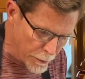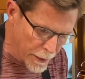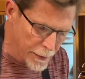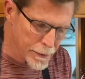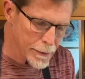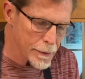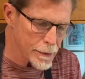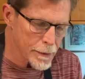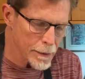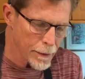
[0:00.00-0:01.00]

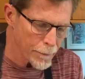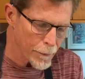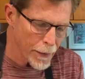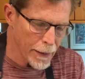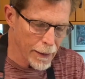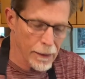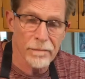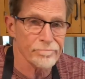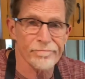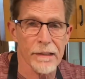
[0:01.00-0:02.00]
pieces in.